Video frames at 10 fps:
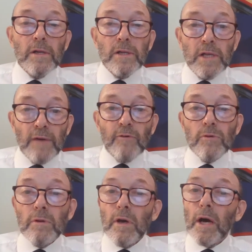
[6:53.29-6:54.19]

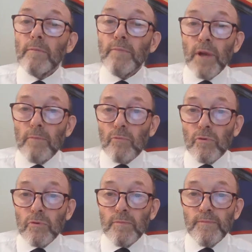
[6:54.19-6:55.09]
level and plumb
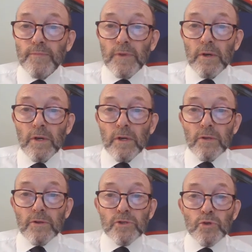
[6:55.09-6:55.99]
rule,
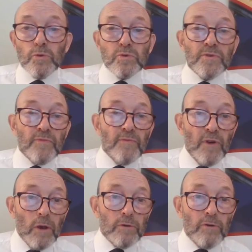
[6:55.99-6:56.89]
the tools of the
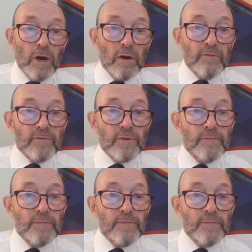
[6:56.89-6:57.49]
fellowcraft.